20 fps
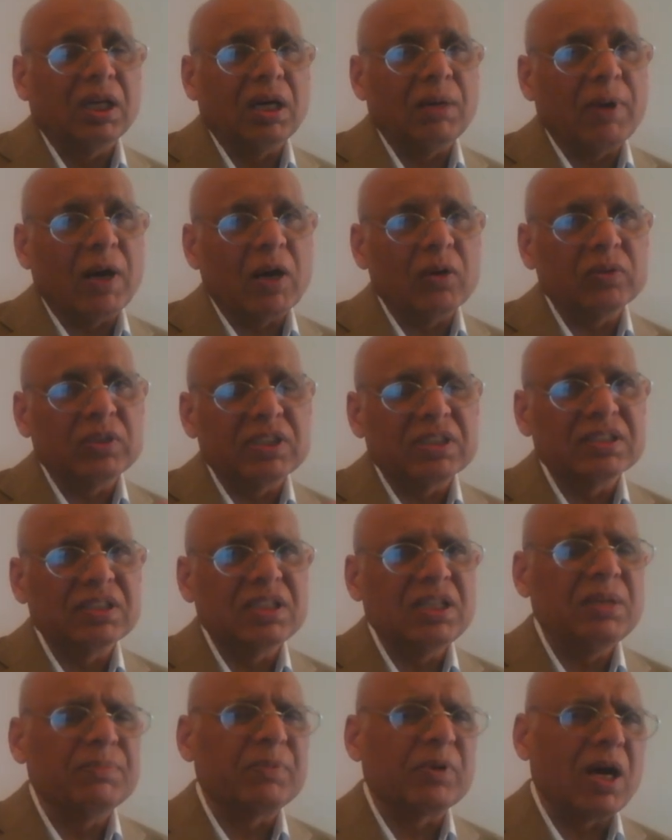about his
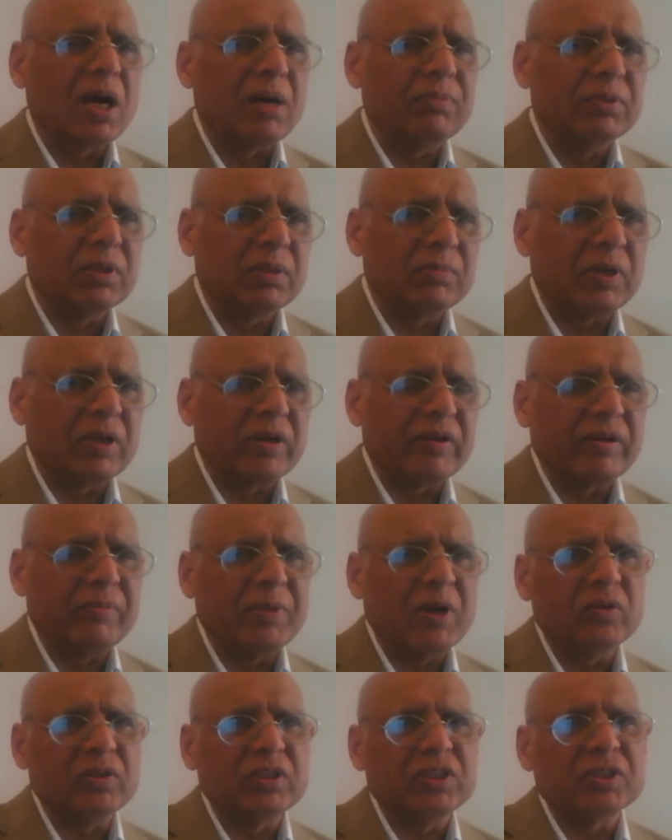sleep problem or
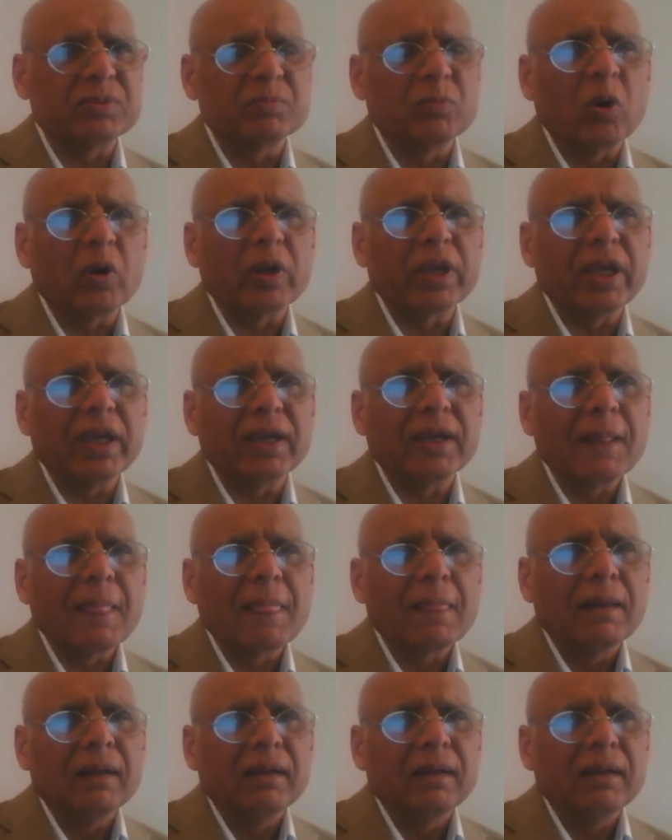about his smoking.